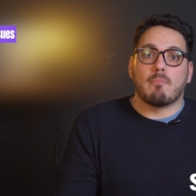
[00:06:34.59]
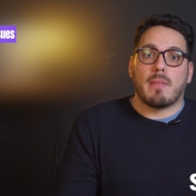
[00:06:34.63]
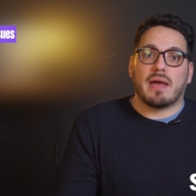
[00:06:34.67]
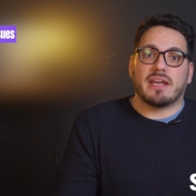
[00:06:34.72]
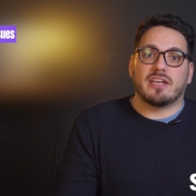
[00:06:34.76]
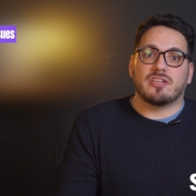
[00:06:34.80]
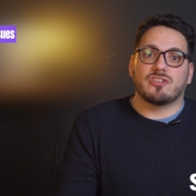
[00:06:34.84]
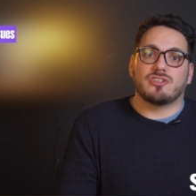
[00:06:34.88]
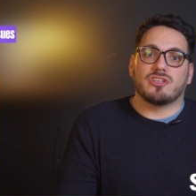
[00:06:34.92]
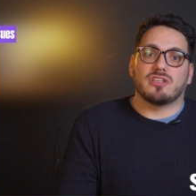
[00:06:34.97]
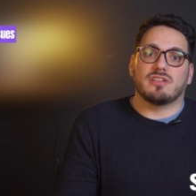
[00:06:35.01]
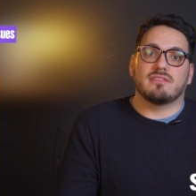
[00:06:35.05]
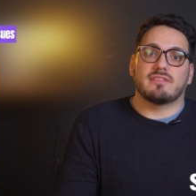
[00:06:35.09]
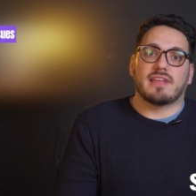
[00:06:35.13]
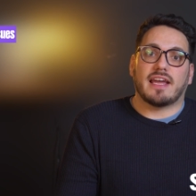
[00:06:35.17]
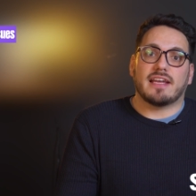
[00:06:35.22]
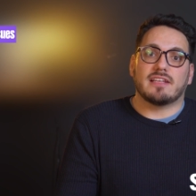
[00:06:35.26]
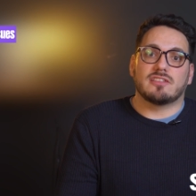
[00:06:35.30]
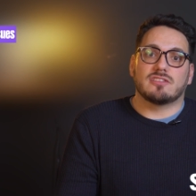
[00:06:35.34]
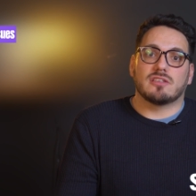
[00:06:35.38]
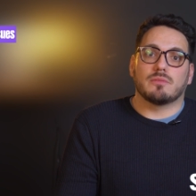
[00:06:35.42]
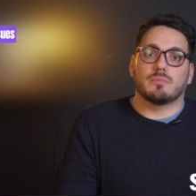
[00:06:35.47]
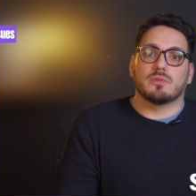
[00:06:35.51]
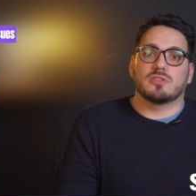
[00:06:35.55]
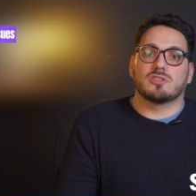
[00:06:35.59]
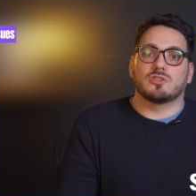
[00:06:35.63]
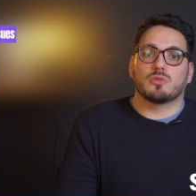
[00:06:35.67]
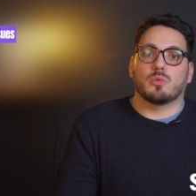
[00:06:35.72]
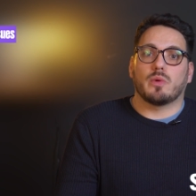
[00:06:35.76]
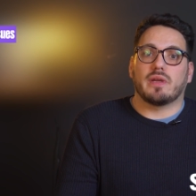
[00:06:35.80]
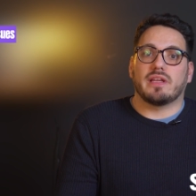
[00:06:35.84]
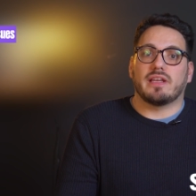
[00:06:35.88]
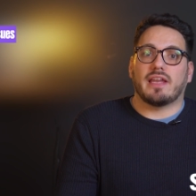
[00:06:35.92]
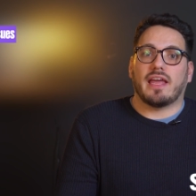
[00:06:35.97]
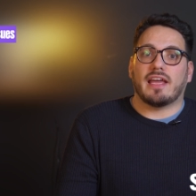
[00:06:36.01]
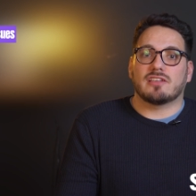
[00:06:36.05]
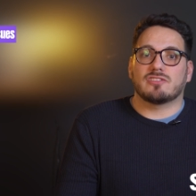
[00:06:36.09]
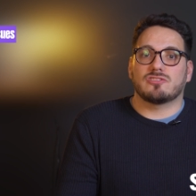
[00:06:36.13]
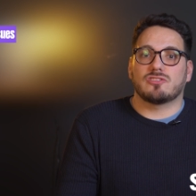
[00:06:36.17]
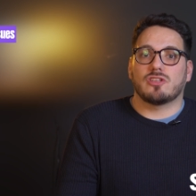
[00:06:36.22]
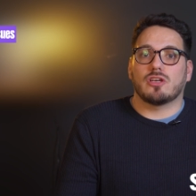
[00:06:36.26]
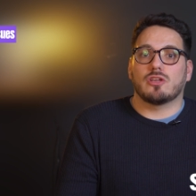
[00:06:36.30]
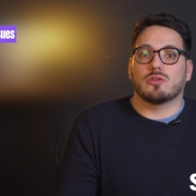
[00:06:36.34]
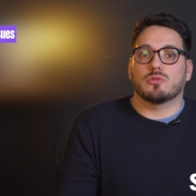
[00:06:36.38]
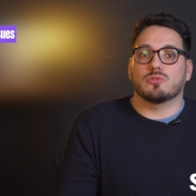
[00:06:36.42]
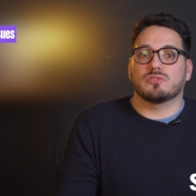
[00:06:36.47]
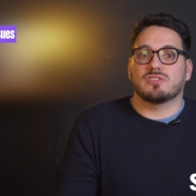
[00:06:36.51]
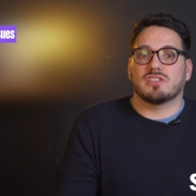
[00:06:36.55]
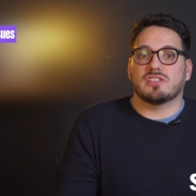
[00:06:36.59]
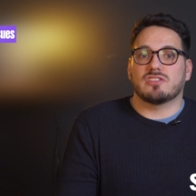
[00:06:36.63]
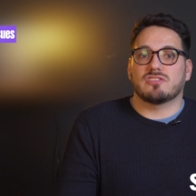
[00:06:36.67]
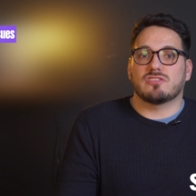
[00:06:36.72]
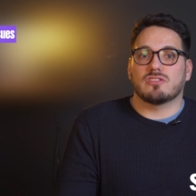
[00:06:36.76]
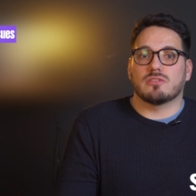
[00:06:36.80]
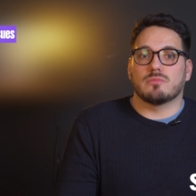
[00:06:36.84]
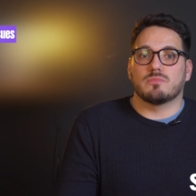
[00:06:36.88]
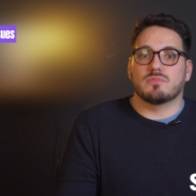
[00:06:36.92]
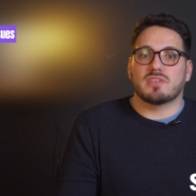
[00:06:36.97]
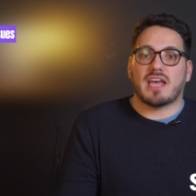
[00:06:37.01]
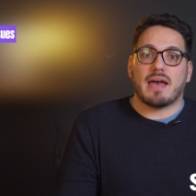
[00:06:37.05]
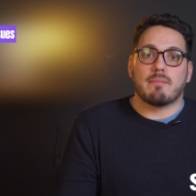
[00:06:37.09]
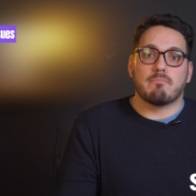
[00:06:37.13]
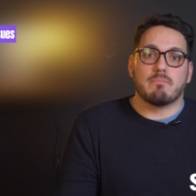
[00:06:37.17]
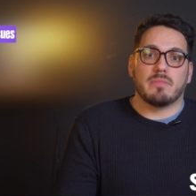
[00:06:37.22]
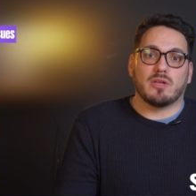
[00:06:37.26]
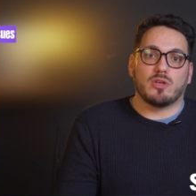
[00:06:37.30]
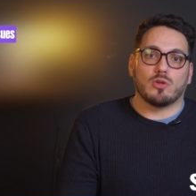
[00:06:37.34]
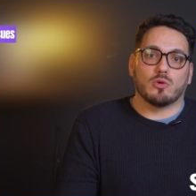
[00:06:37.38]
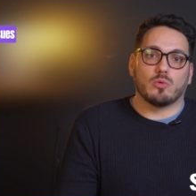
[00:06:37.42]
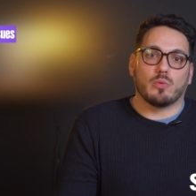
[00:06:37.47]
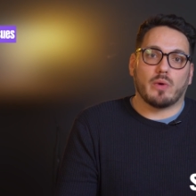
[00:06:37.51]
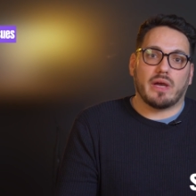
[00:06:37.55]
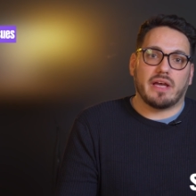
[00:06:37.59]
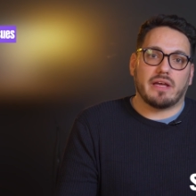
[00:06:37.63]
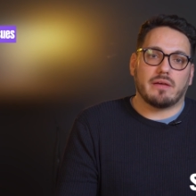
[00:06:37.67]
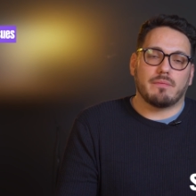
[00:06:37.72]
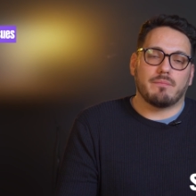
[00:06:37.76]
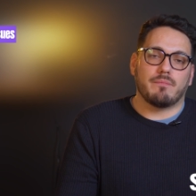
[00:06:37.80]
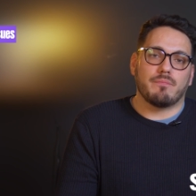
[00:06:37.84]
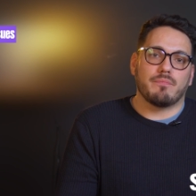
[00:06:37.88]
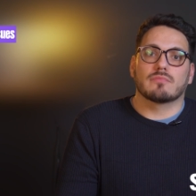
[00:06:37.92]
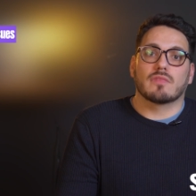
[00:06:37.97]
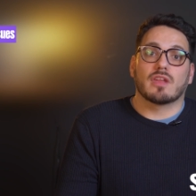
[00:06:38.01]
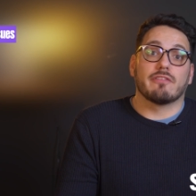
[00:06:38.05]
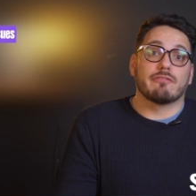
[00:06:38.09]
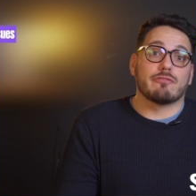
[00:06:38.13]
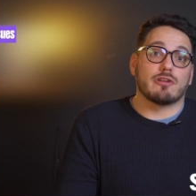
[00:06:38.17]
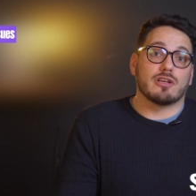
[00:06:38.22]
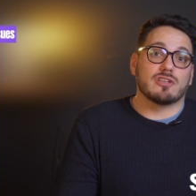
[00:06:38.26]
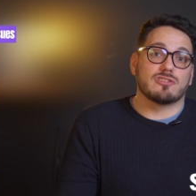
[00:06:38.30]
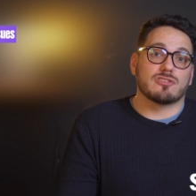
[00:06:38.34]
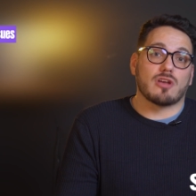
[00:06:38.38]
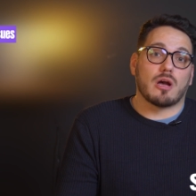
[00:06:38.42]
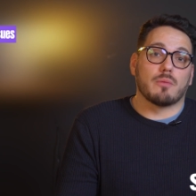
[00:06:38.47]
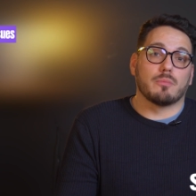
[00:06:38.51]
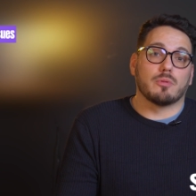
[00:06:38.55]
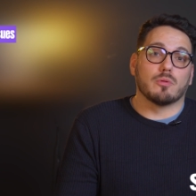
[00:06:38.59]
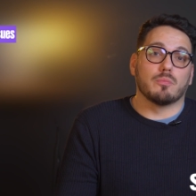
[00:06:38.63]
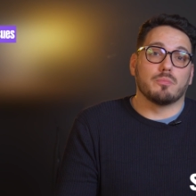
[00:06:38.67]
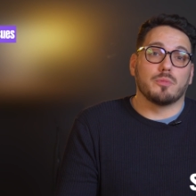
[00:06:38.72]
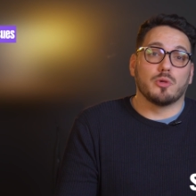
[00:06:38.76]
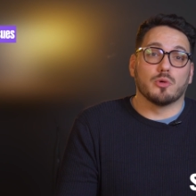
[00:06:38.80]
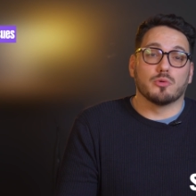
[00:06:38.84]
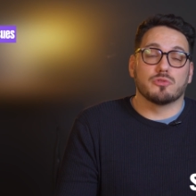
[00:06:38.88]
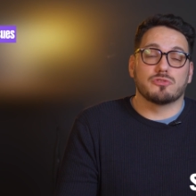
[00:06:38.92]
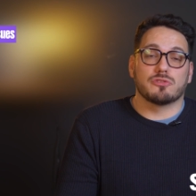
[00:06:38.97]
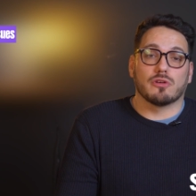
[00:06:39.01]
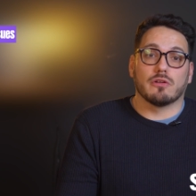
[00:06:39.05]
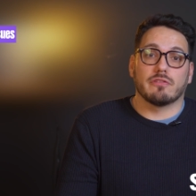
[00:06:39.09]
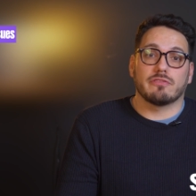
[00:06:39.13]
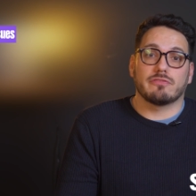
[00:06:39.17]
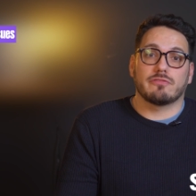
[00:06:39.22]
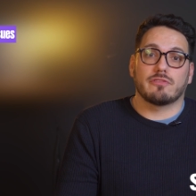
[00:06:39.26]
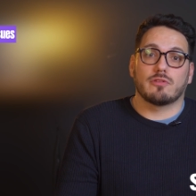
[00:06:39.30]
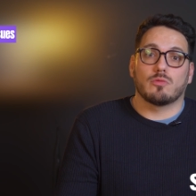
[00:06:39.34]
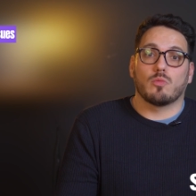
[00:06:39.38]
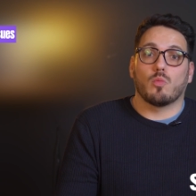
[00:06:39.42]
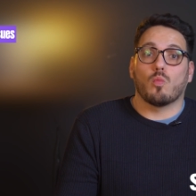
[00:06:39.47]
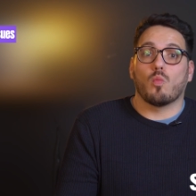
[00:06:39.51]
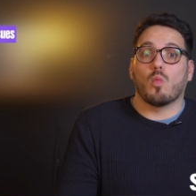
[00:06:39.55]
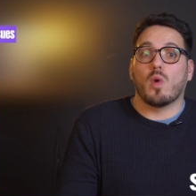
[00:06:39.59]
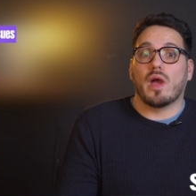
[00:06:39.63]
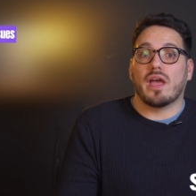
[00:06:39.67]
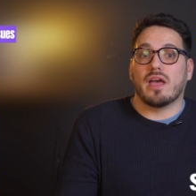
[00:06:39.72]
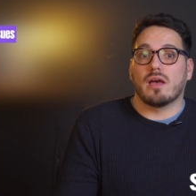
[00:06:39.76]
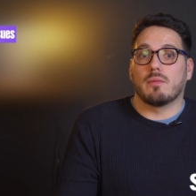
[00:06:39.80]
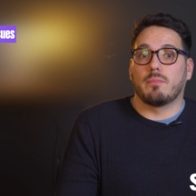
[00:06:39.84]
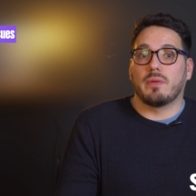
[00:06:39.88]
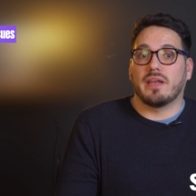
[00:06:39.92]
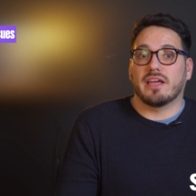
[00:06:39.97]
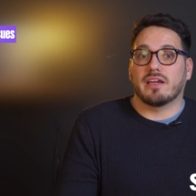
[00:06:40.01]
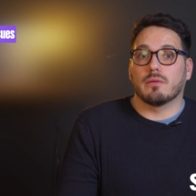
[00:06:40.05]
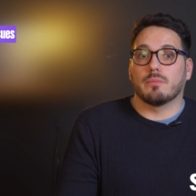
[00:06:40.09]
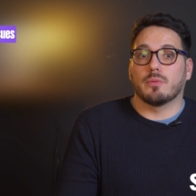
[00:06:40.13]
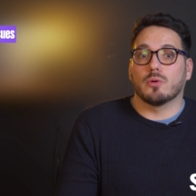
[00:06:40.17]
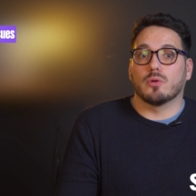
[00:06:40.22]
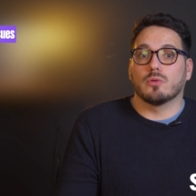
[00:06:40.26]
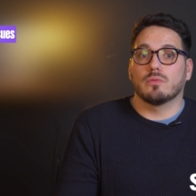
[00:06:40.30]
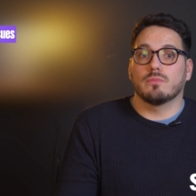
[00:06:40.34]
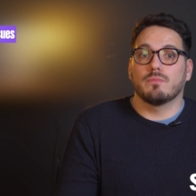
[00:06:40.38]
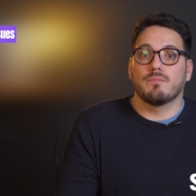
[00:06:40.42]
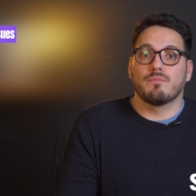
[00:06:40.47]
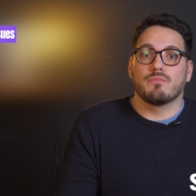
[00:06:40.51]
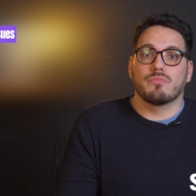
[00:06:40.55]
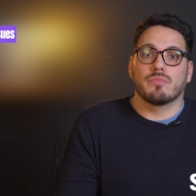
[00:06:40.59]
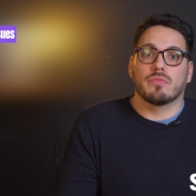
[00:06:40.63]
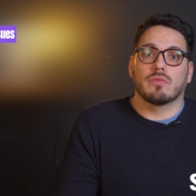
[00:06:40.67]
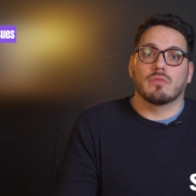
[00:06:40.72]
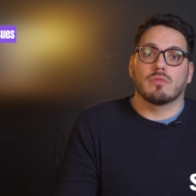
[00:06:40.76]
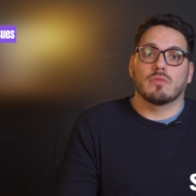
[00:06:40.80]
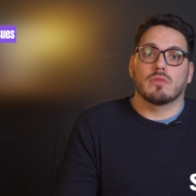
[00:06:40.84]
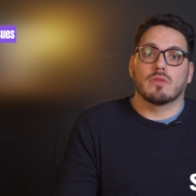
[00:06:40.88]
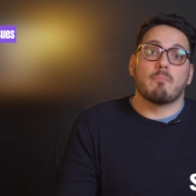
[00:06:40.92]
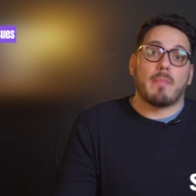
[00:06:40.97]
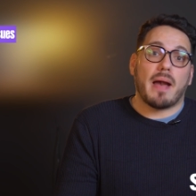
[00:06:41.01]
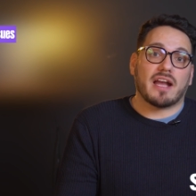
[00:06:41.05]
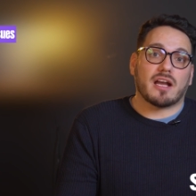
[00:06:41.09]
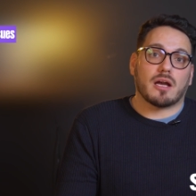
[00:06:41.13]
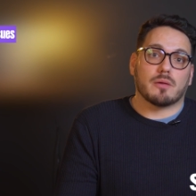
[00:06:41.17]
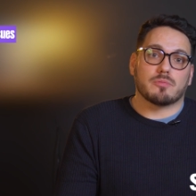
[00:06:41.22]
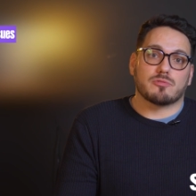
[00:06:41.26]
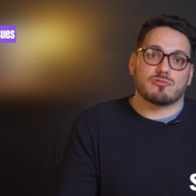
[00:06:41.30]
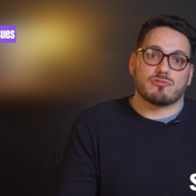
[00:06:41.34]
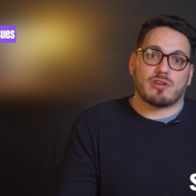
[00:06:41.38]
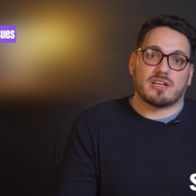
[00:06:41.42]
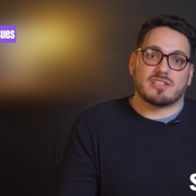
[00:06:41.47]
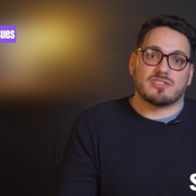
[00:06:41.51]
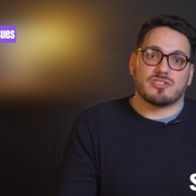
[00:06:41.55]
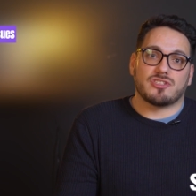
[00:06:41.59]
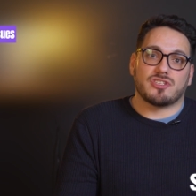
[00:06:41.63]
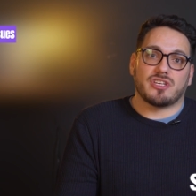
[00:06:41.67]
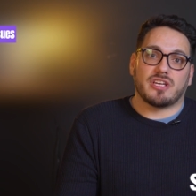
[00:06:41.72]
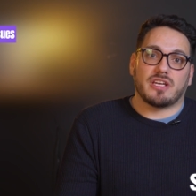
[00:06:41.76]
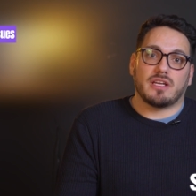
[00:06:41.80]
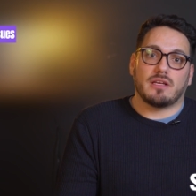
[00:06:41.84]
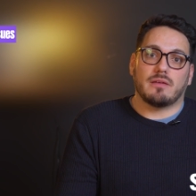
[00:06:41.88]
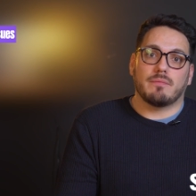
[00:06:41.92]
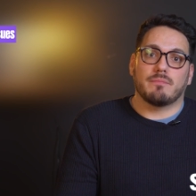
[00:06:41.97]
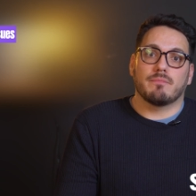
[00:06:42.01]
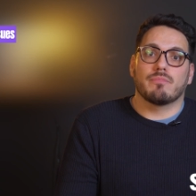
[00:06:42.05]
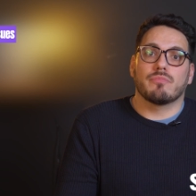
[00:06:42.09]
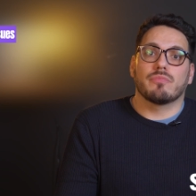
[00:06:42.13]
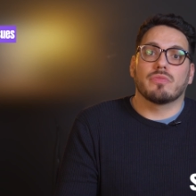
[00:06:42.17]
managing data between external systems and middleware, for example MuleSoft where applicable, backup strategy,